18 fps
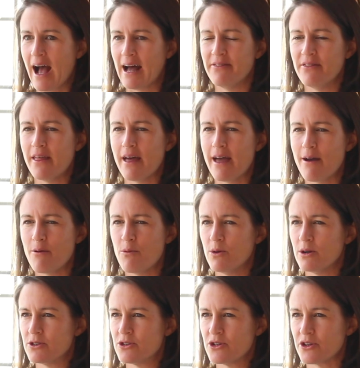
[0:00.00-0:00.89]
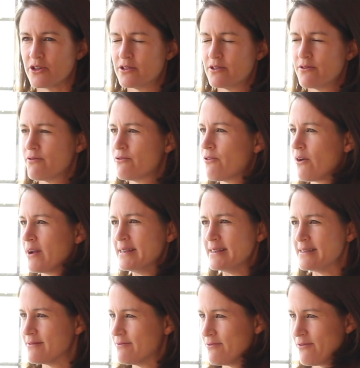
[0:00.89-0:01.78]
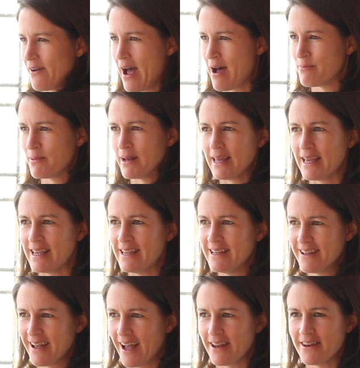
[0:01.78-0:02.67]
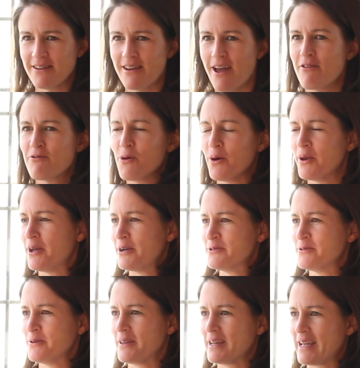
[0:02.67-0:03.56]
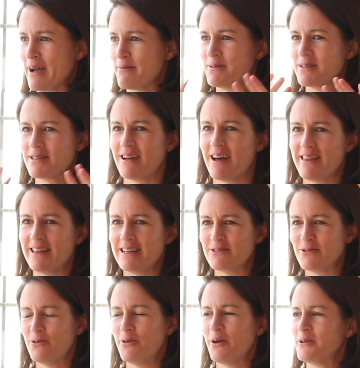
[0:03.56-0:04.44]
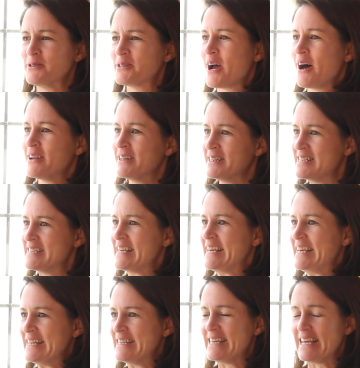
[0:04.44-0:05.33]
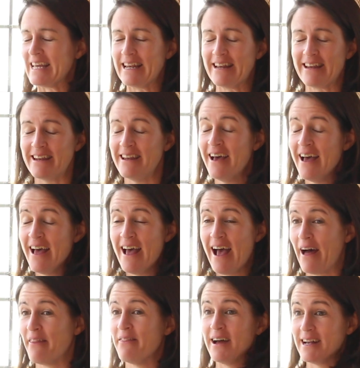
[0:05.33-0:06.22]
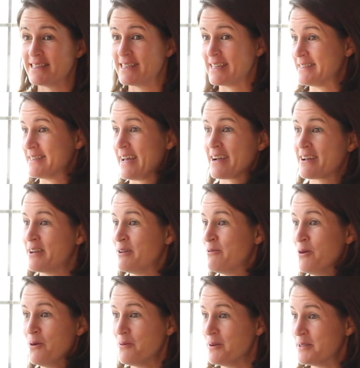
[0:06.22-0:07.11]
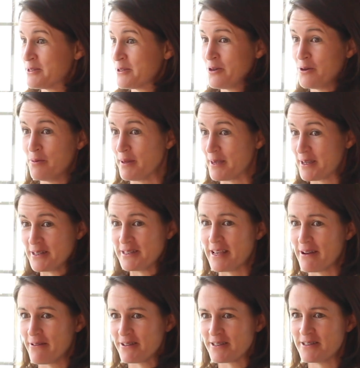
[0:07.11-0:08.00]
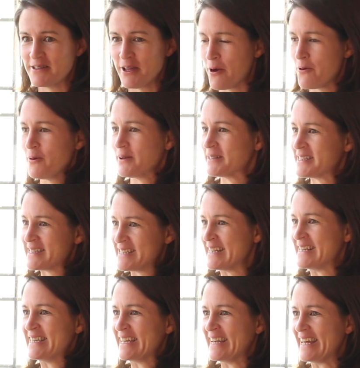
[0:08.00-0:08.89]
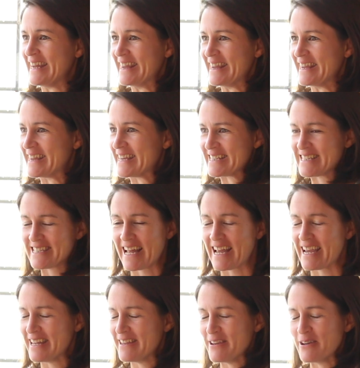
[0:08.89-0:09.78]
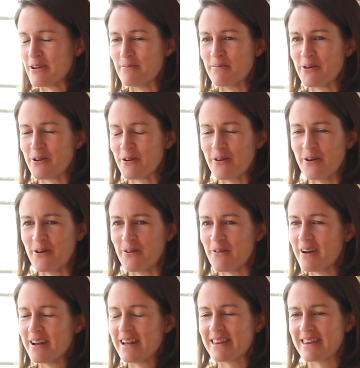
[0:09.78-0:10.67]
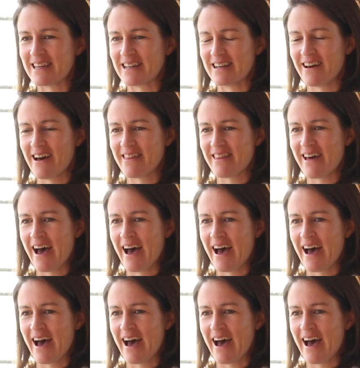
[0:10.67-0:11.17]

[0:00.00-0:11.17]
and there were just friends and family. And everyone knows what the Gabba's like. There's all those coloured seating. And that's exactly what we saw because there was no one sitting in the stadium or anything like